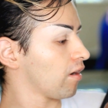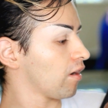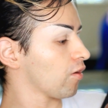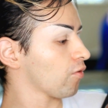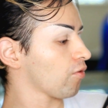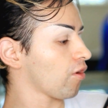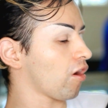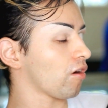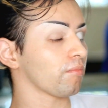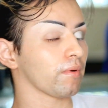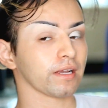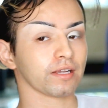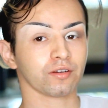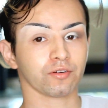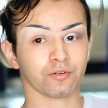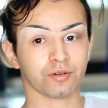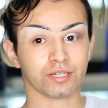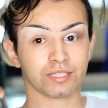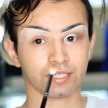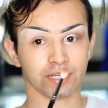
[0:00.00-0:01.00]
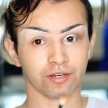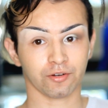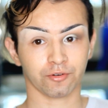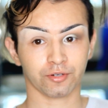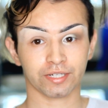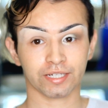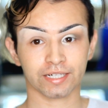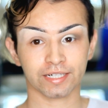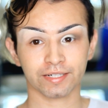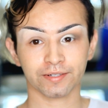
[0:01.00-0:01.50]
around my crease
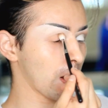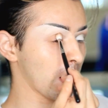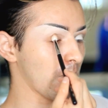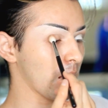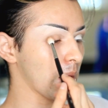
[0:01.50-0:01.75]
area.